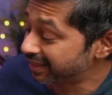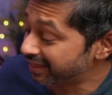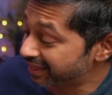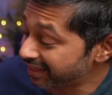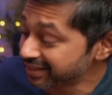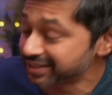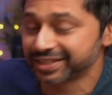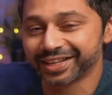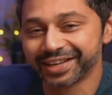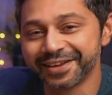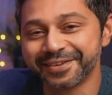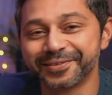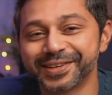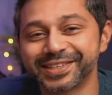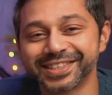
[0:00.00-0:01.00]
this
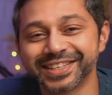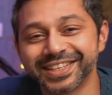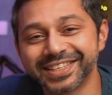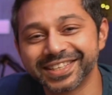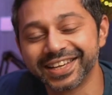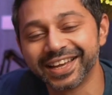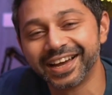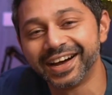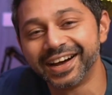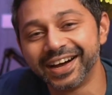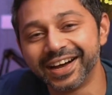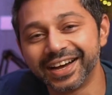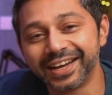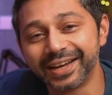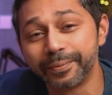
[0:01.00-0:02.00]
thing, which is
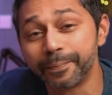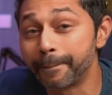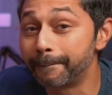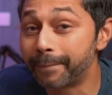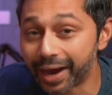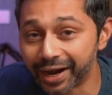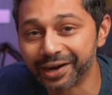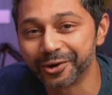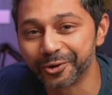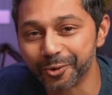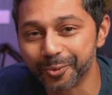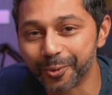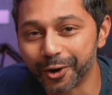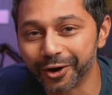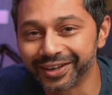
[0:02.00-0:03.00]
a battle
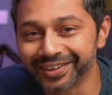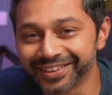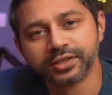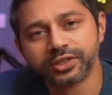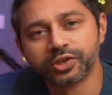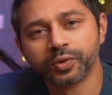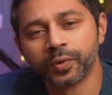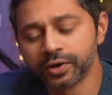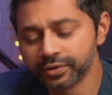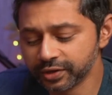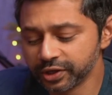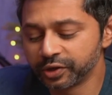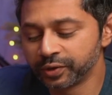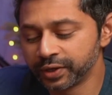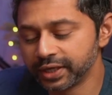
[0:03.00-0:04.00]
robot. So one of the
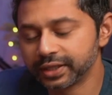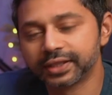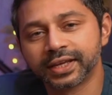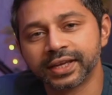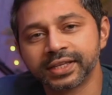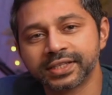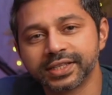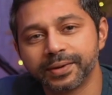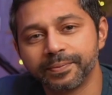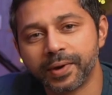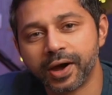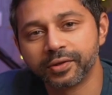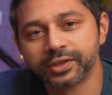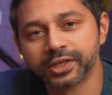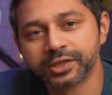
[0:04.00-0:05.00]
unique things
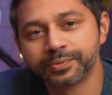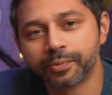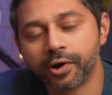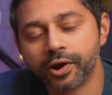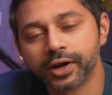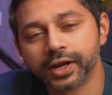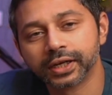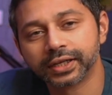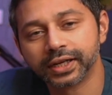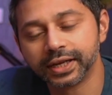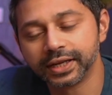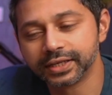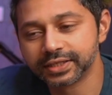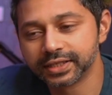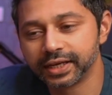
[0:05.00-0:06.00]
about this product
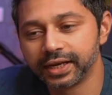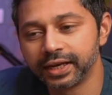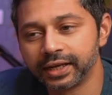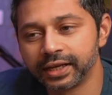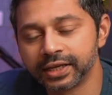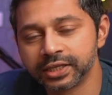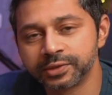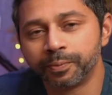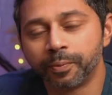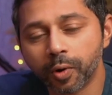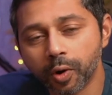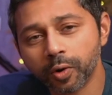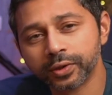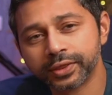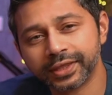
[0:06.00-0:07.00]
is it is
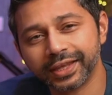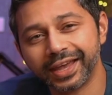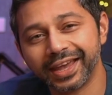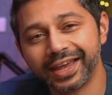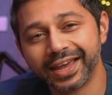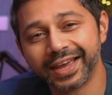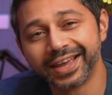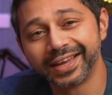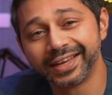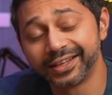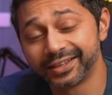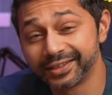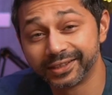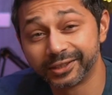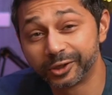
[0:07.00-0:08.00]
both
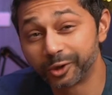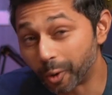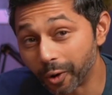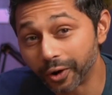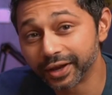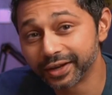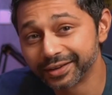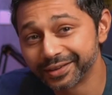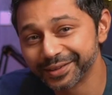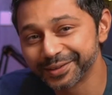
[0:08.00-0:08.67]
a toy